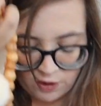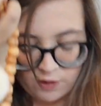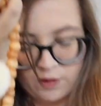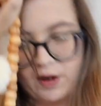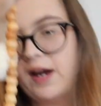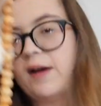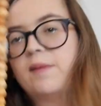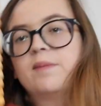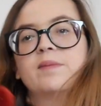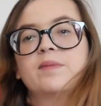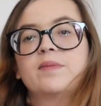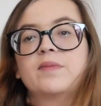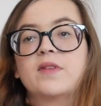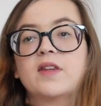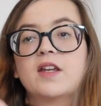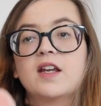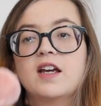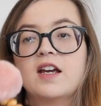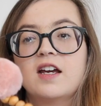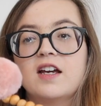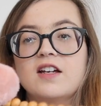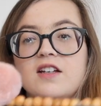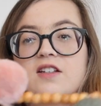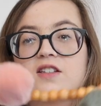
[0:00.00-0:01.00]
Okay,
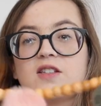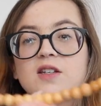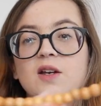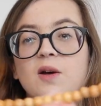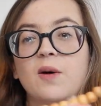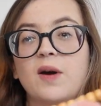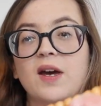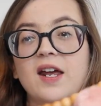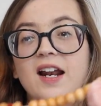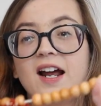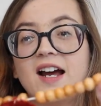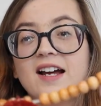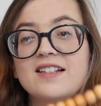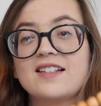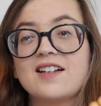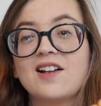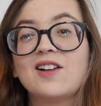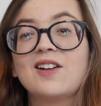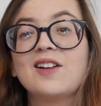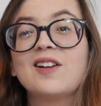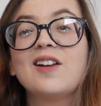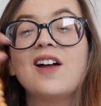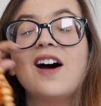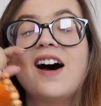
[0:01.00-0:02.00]
so it has a
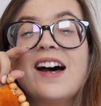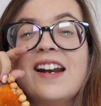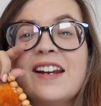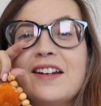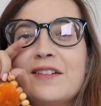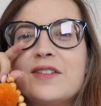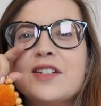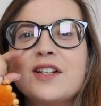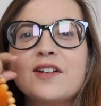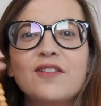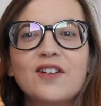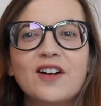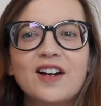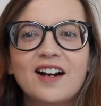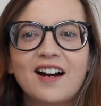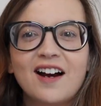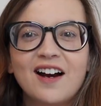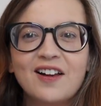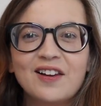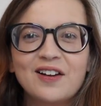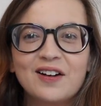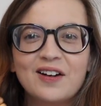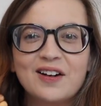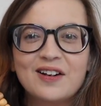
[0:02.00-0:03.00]
lot of different
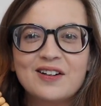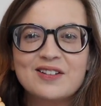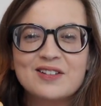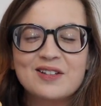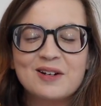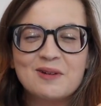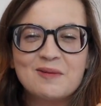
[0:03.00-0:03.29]
colors.